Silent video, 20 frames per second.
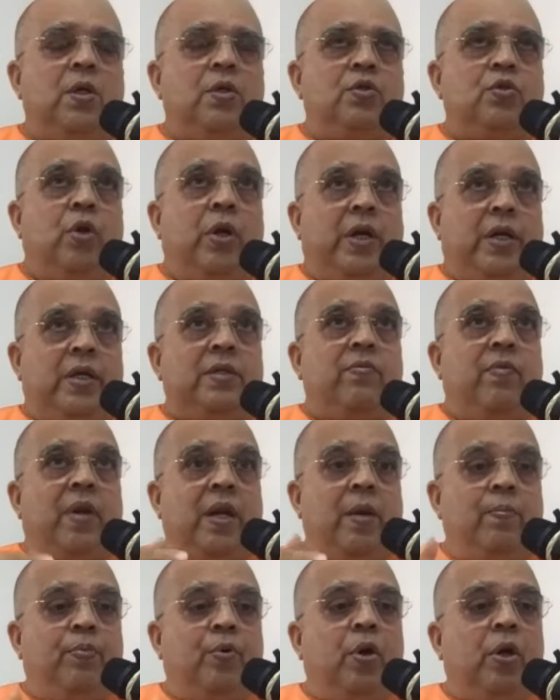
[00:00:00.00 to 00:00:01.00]
So it is
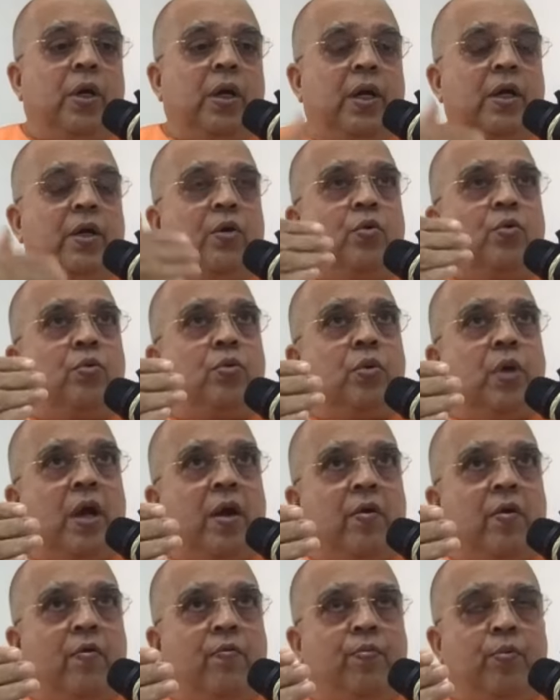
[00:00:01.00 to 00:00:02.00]
very important to
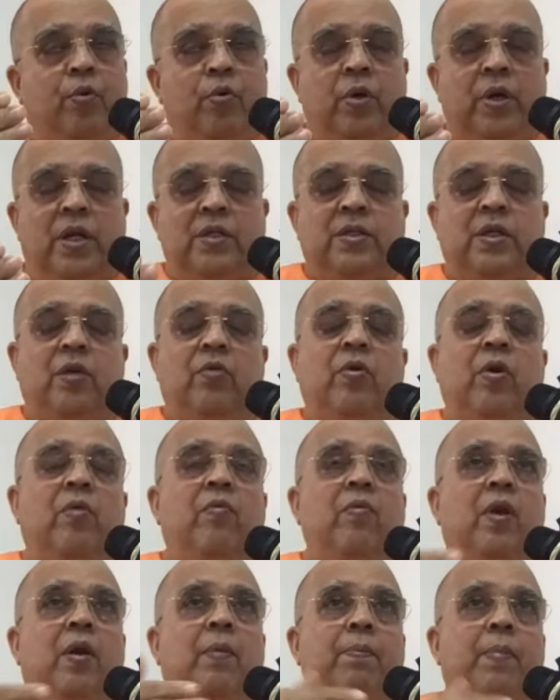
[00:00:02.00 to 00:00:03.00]
have progressive
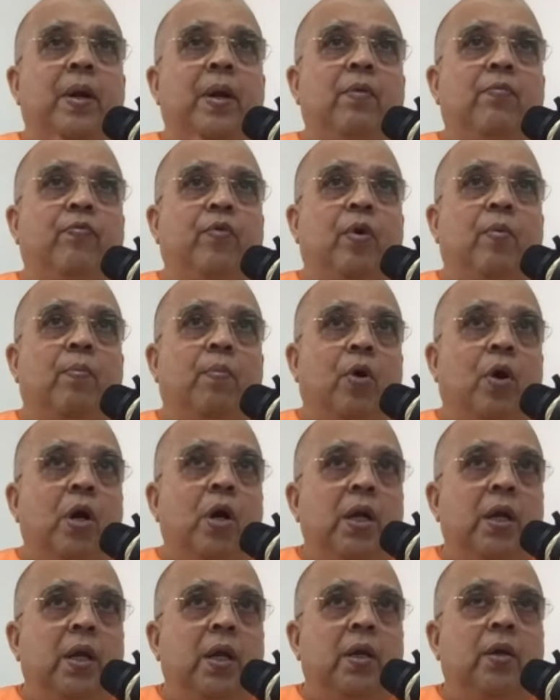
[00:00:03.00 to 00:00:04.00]
development from
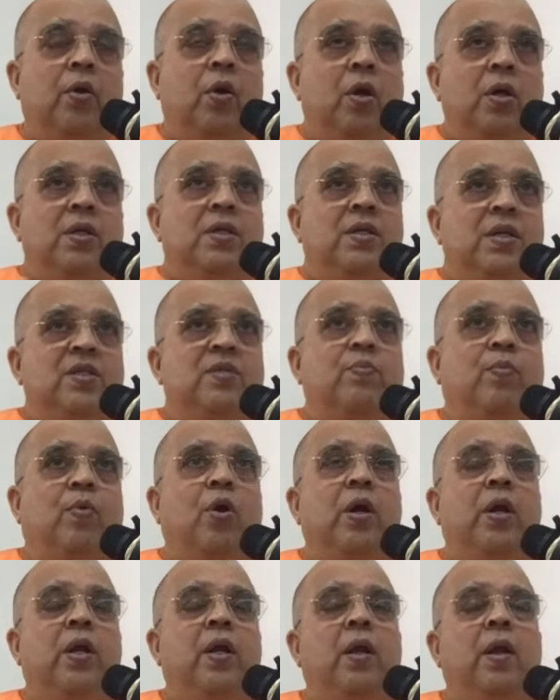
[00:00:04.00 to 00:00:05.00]
body, not just
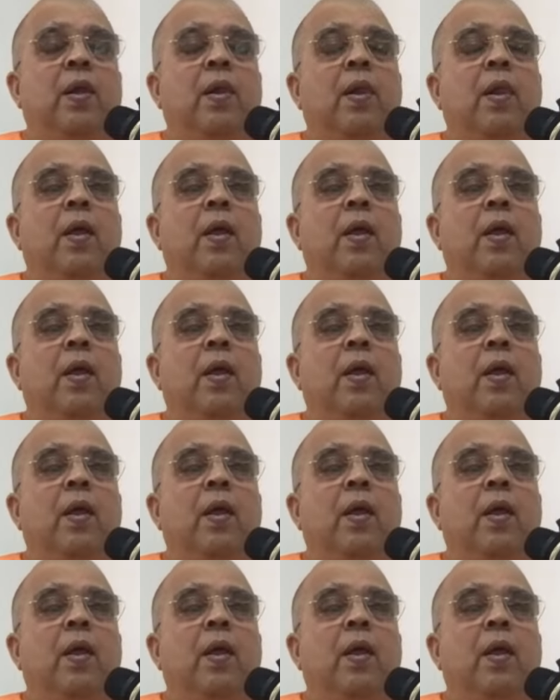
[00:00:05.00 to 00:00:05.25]
body,